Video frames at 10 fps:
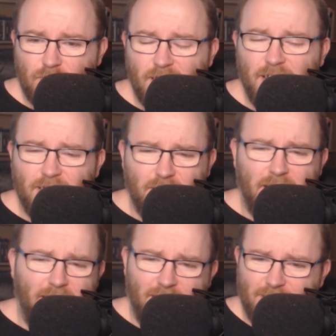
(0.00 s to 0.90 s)
he,
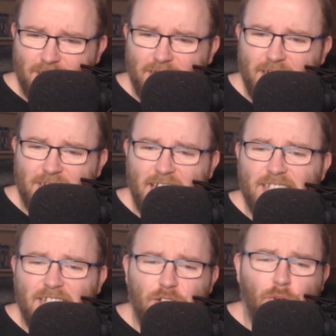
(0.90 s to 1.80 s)
uh, he
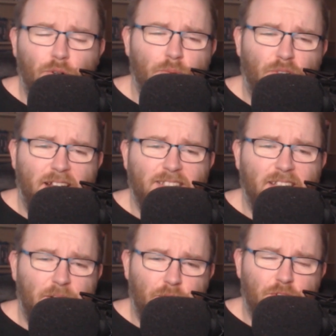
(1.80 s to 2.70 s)
sends in Conan O'Brien
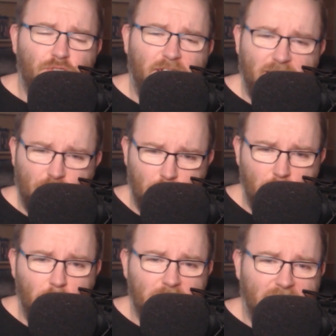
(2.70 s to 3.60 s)
to infiltrate this
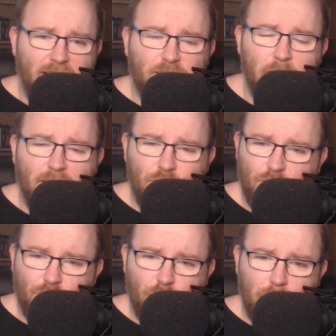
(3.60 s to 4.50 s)
Mums Against Magic
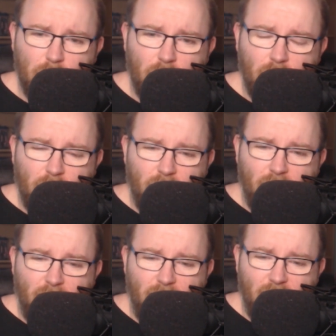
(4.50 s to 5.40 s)
group,
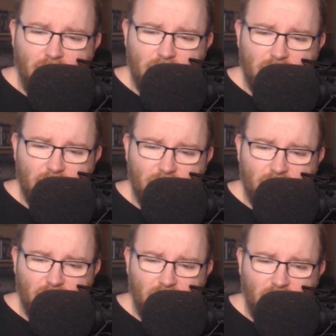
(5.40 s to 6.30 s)
and
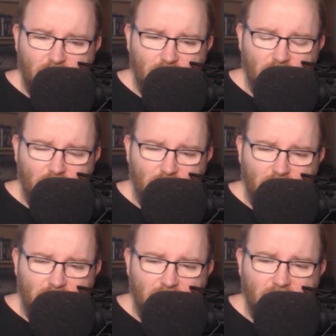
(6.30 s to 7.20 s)

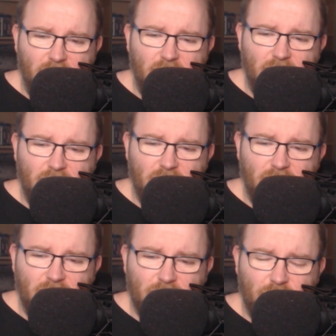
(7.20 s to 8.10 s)
he
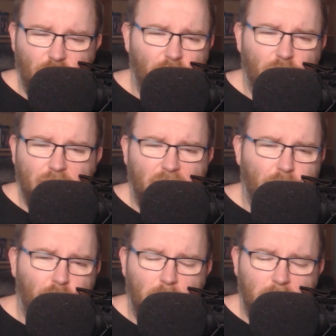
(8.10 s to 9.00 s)
is doing okay
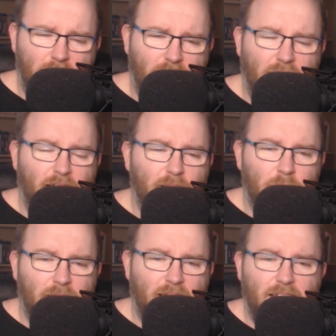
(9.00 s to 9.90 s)
for a bit, and
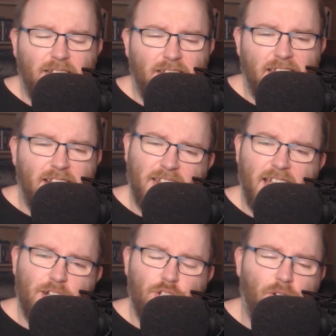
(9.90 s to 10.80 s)
but then they kind of
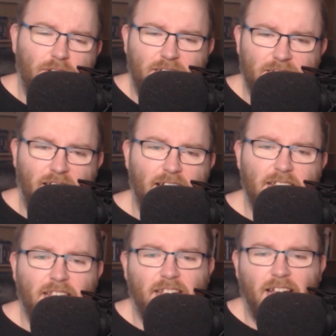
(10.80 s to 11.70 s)
catch on that he's
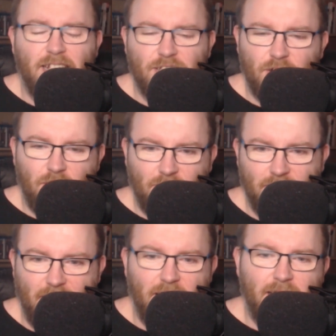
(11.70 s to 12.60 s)
lying, and they start
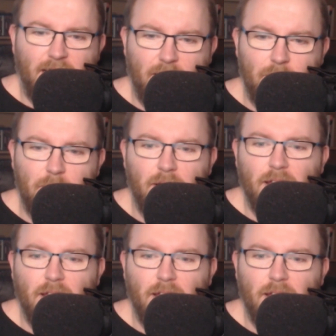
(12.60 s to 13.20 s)
like yelling at him